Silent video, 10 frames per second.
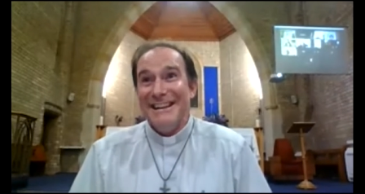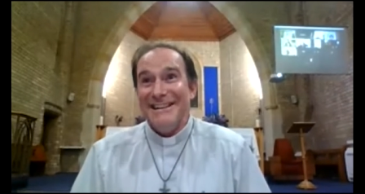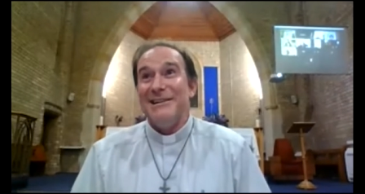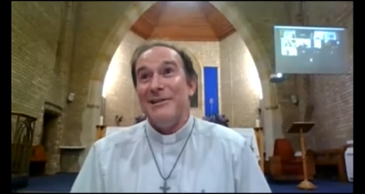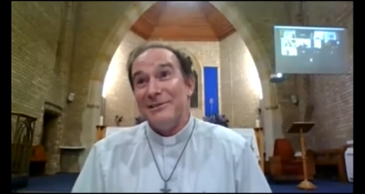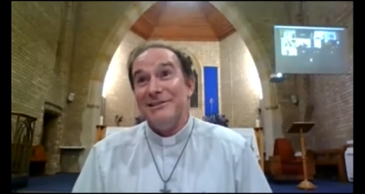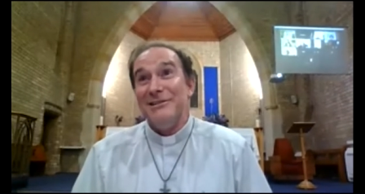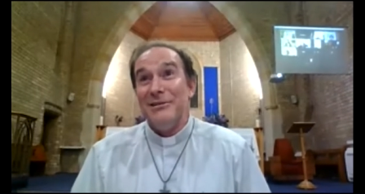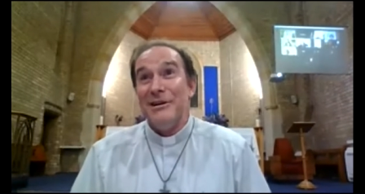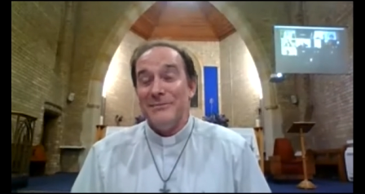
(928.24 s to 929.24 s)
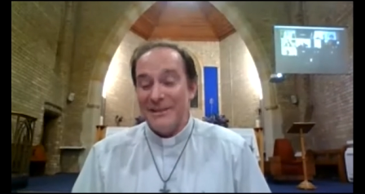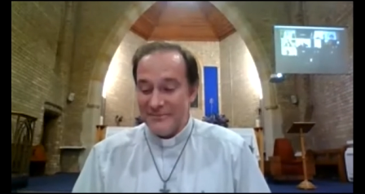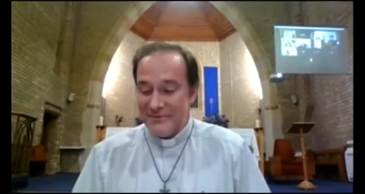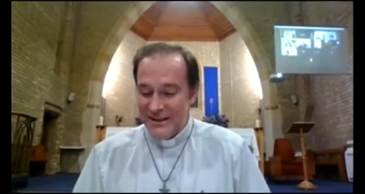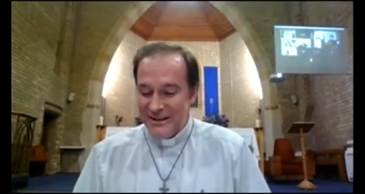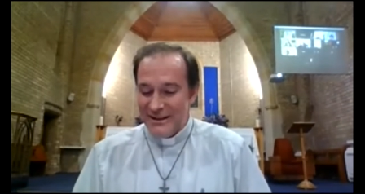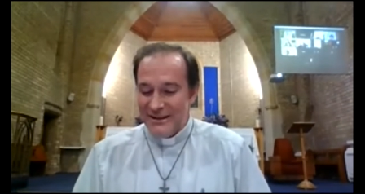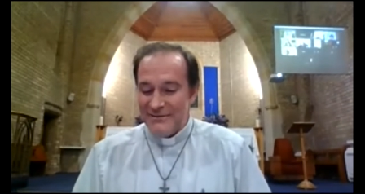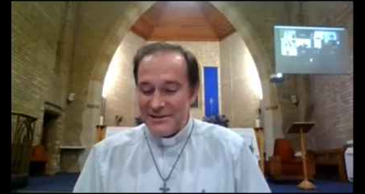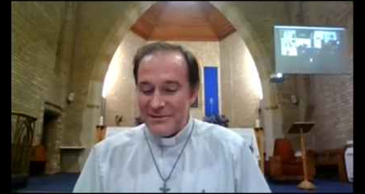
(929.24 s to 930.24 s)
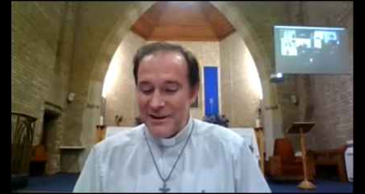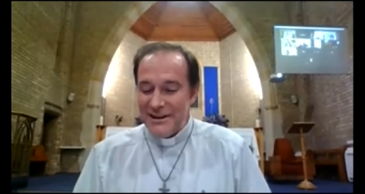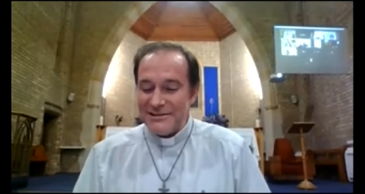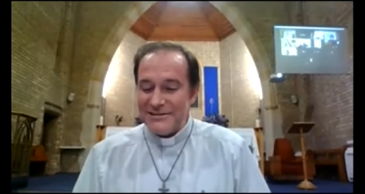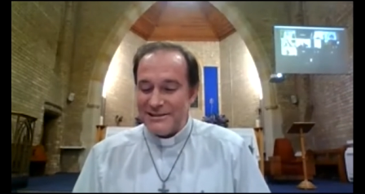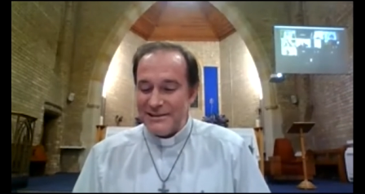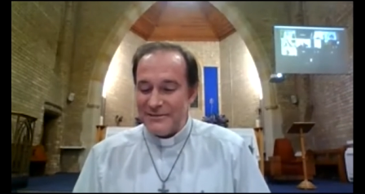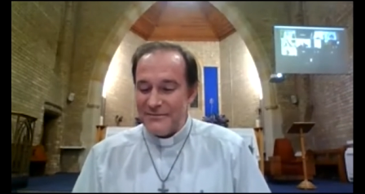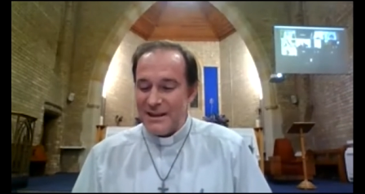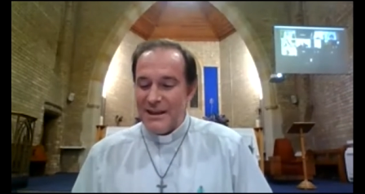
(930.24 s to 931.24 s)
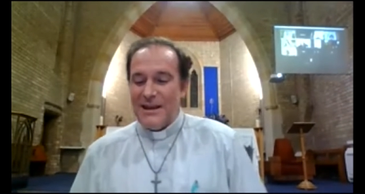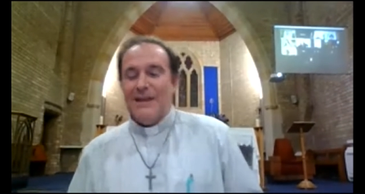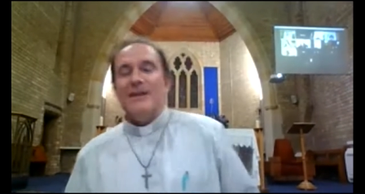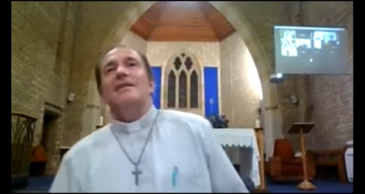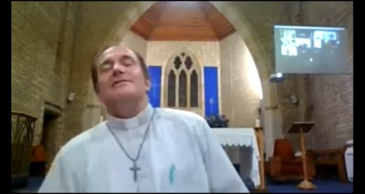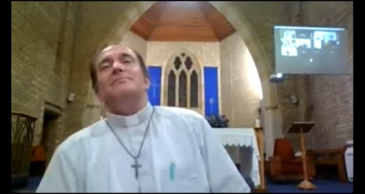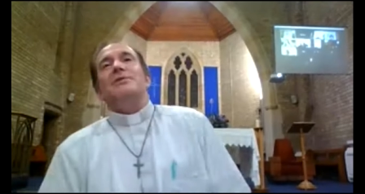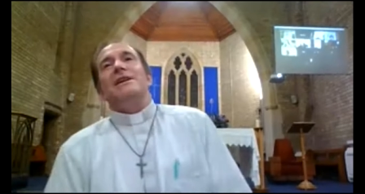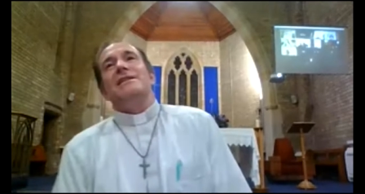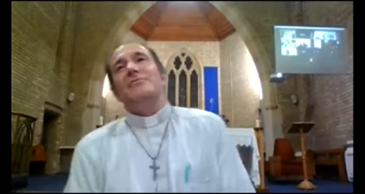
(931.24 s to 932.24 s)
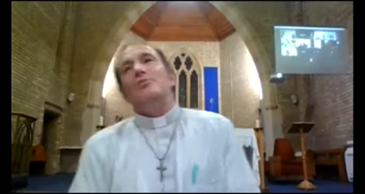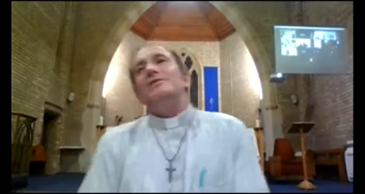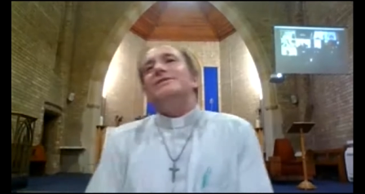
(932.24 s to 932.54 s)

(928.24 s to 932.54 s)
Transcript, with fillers: you're going to deny me. it's quite interesting. I was praying, what do